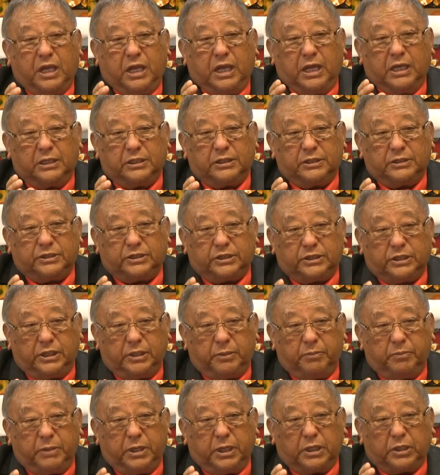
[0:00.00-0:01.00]
And
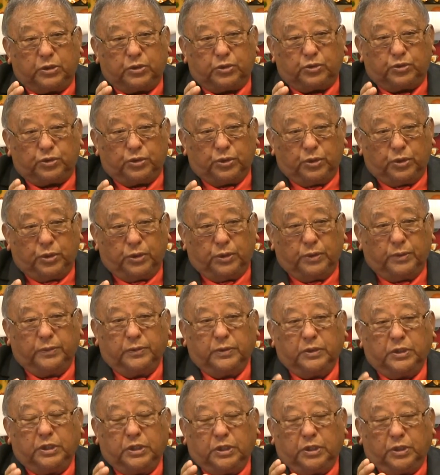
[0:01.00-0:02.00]
see, make sure
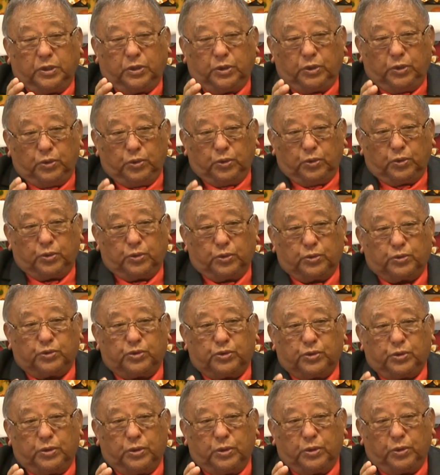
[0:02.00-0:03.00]
you
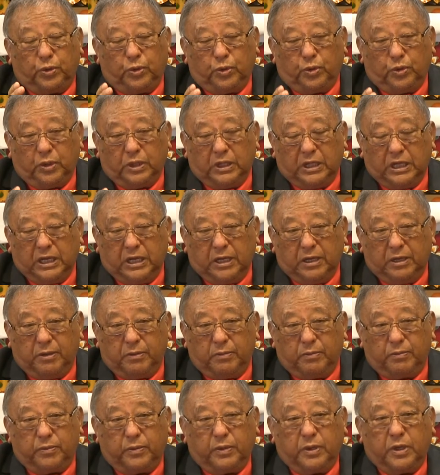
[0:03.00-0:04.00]
control your
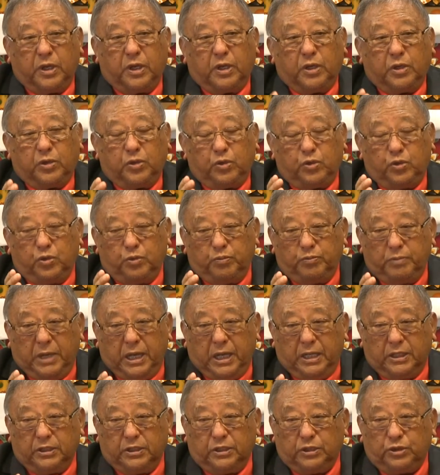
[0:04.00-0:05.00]
life. You
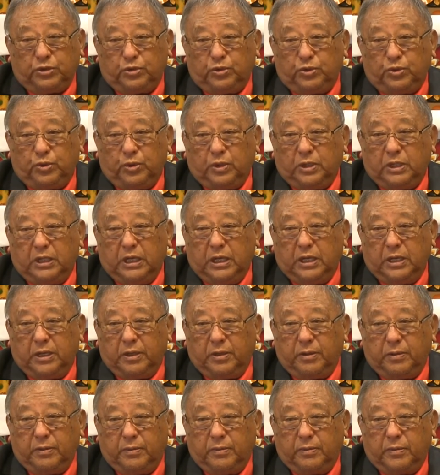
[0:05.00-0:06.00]
manage your
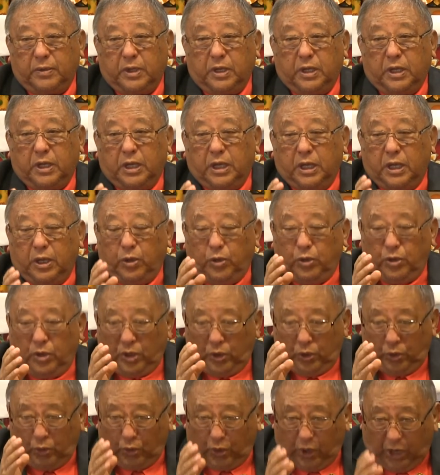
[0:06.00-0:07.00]
life.
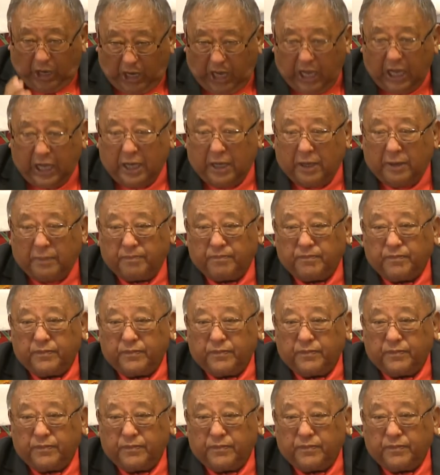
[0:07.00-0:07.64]
You are.